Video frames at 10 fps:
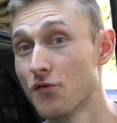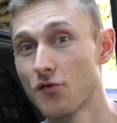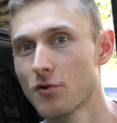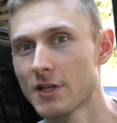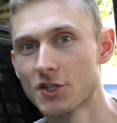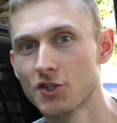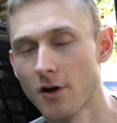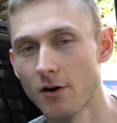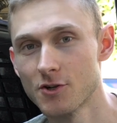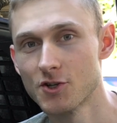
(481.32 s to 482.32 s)
fully
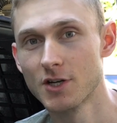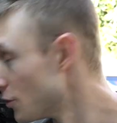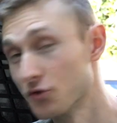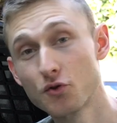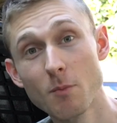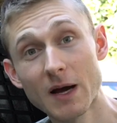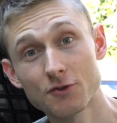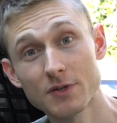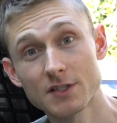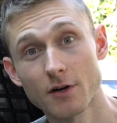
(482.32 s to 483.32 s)
charged, the two
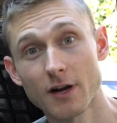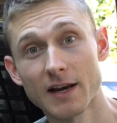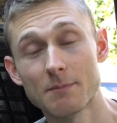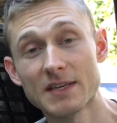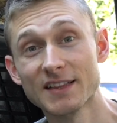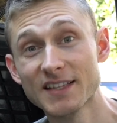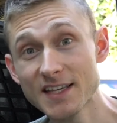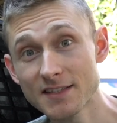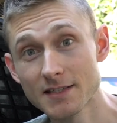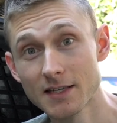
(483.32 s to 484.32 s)
batteries are gonna be
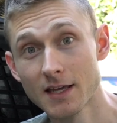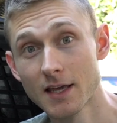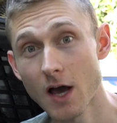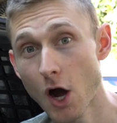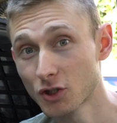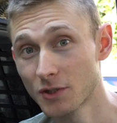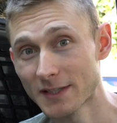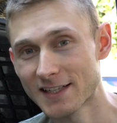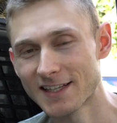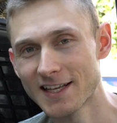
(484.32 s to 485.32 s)
linked
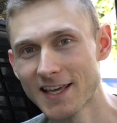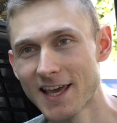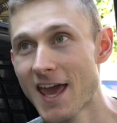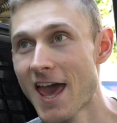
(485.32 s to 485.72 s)
automatically